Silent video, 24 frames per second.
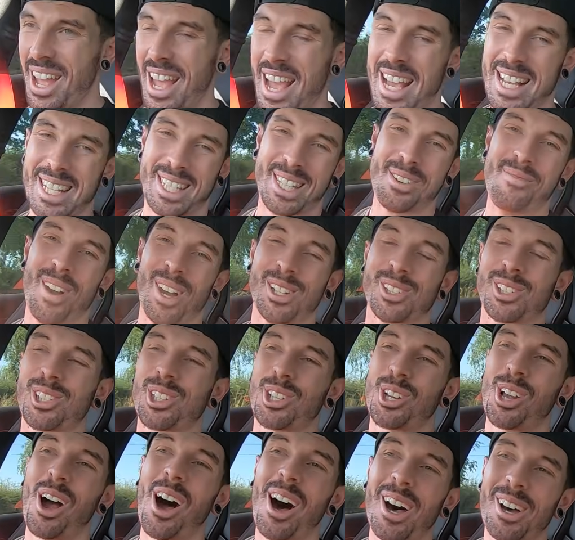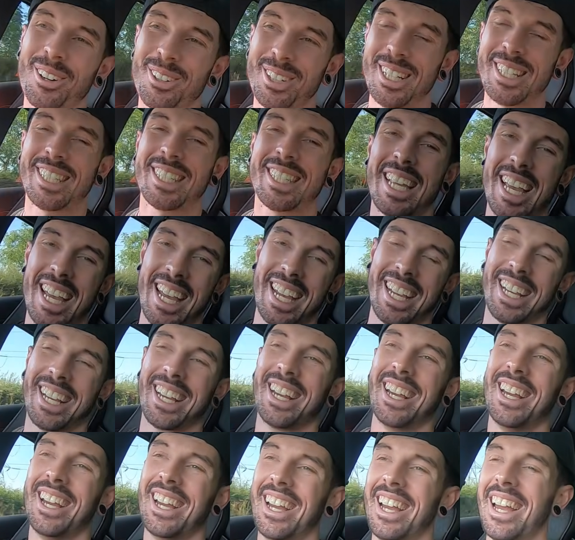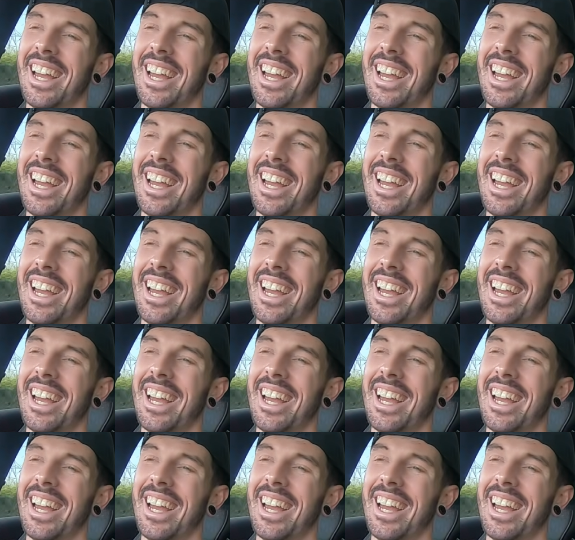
is the most childish thing